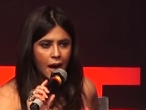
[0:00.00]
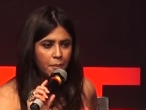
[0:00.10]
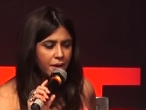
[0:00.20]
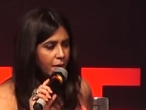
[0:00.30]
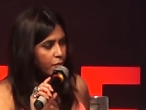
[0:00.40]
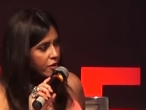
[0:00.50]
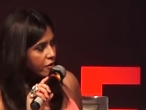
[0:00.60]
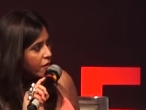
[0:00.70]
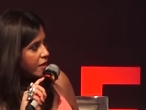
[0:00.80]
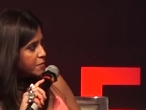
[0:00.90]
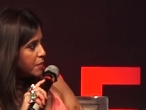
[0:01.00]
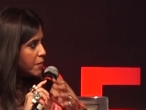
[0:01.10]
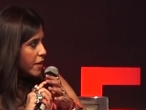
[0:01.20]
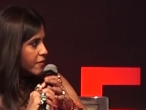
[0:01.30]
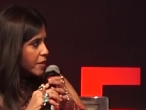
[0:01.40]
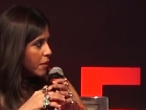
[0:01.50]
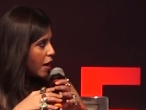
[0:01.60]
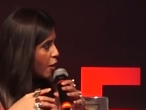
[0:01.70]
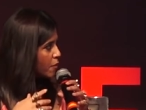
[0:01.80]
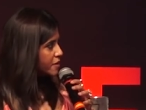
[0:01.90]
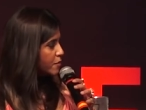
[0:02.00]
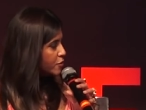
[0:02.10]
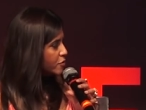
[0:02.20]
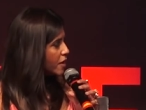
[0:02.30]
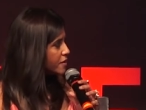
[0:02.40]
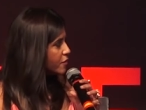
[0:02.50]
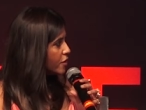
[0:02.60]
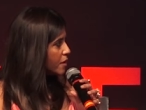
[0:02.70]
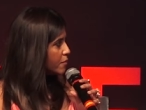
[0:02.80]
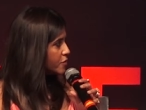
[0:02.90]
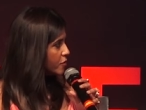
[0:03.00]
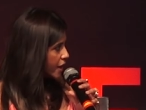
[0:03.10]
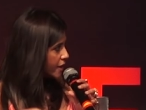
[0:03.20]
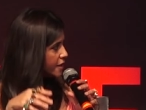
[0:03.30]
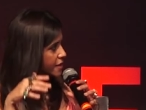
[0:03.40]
I mean, I wanted to ask people after them, how am I supposed to ask for an episode like